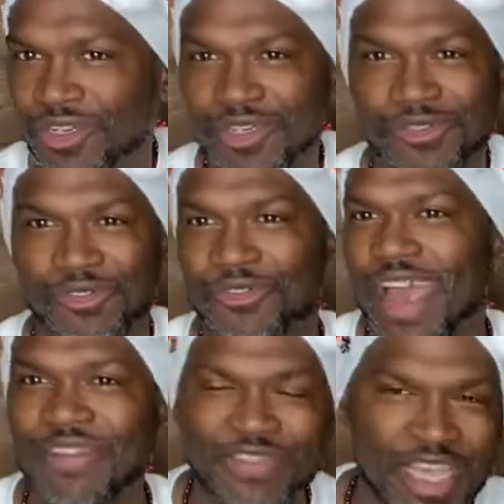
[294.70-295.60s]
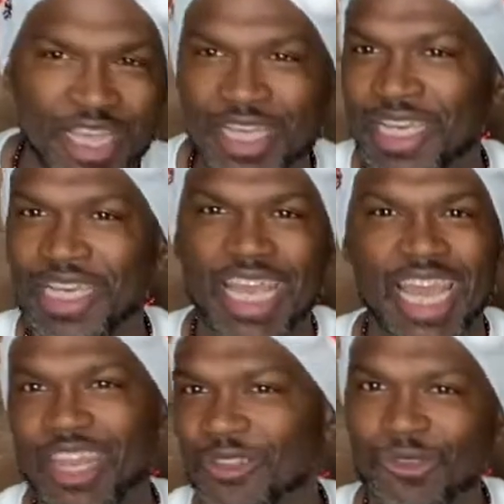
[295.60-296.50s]
crafting, any
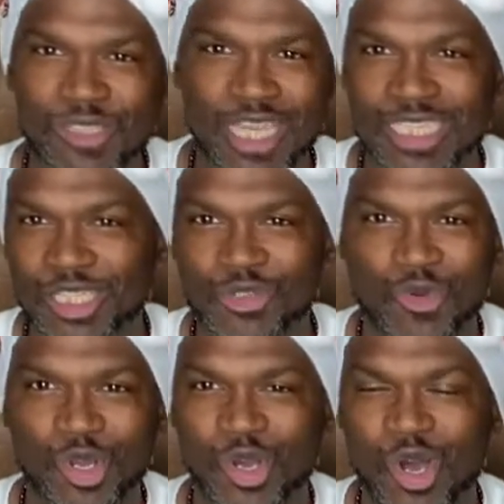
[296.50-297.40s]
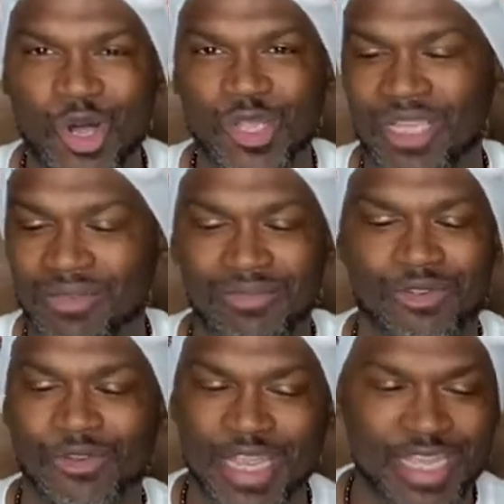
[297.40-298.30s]
of those things that you want to call it.
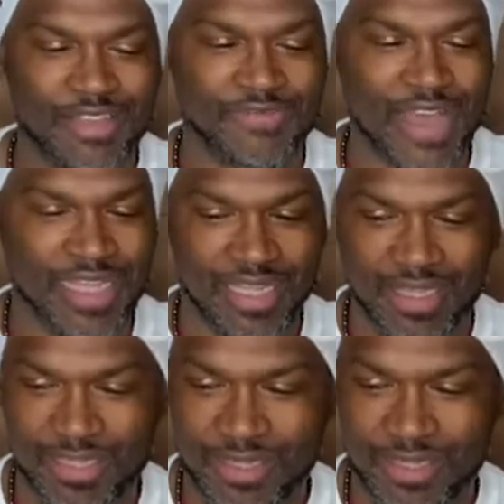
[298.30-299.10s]
Great gift ideas.